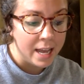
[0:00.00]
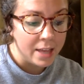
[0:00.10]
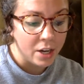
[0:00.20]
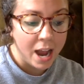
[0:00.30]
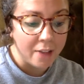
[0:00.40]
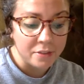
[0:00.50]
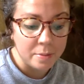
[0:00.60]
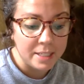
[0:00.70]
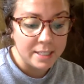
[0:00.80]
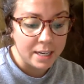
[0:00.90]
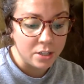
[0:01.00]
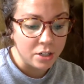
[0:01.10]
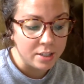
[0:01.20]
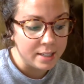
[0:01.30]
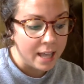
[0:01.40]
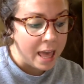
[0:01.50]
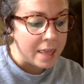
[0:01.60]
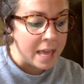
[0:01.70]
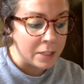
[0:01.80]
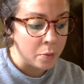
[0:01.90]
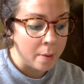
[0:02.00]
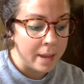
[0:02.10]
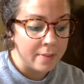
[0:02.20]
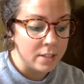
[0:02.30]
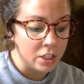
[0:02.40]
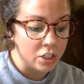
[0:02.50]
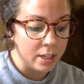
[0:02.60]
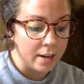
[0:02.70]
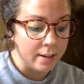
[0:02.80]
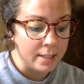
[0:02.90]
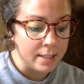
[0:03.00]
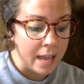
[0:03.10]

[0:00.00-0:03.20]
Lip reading: There have to be standards. That's why we have dictionaries.